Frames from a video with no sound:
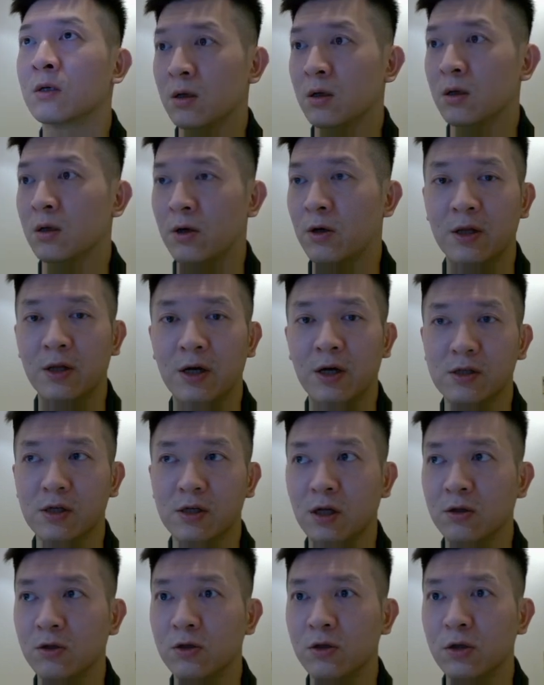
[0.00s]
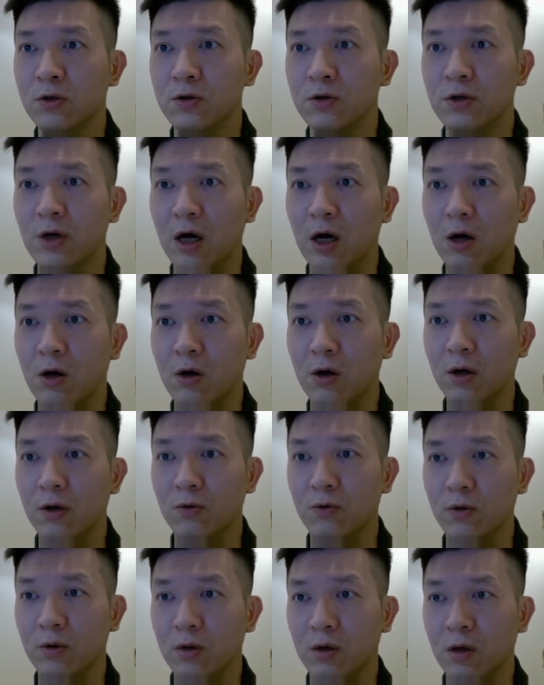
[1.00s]
Okay, let's conclude our
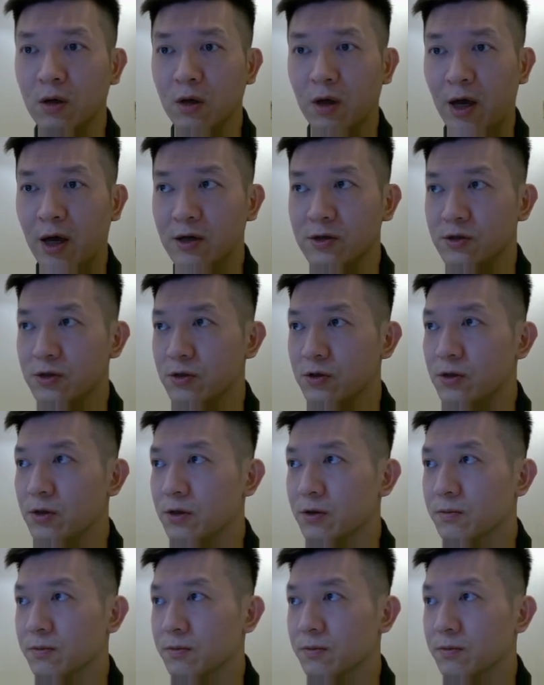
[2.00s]
answer,